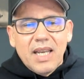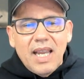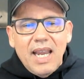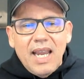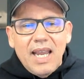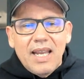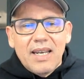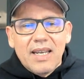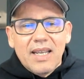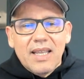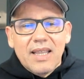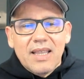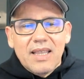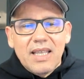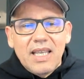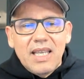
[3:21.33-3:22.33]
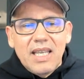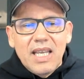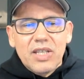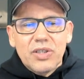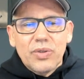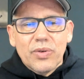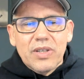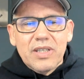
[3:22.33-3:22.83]
and the
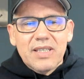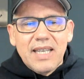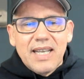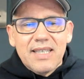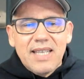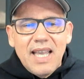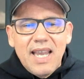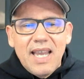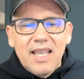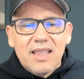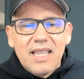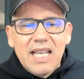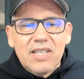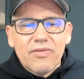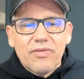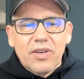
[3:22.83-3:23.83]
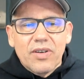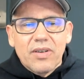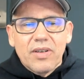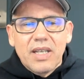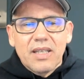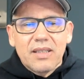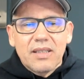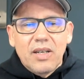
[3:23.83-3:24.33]
issuer says, hey, thanks for
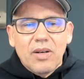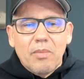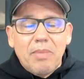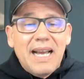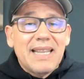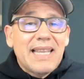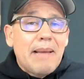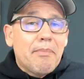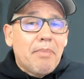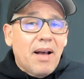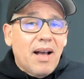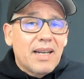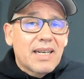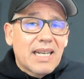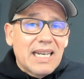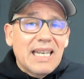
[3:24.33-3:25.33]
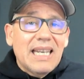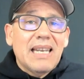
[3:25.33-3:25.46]
buying that bond,